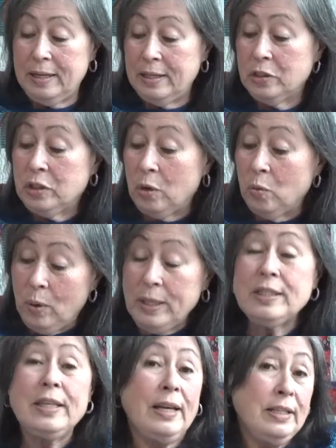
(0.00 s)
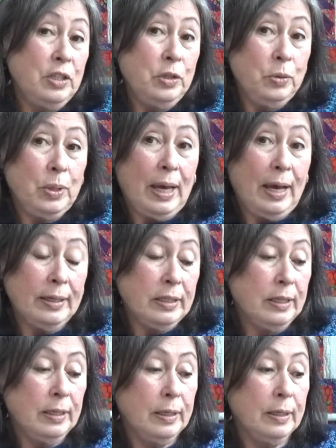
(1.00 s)
So once I knew
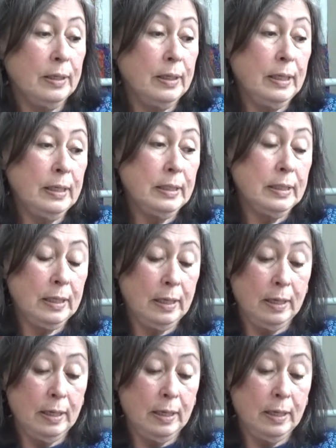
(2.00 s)
that it